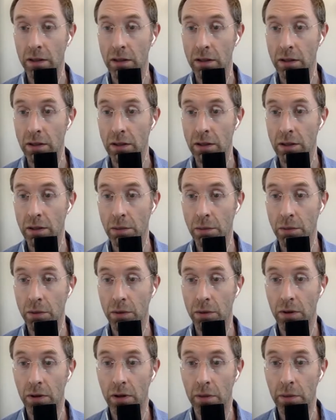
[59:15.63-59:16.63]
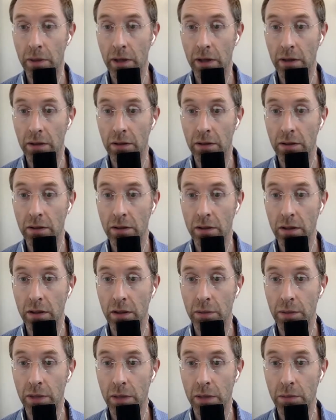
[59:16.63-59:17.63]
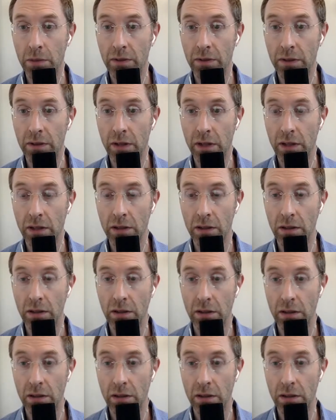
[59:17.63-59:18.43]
some more about the problem of induction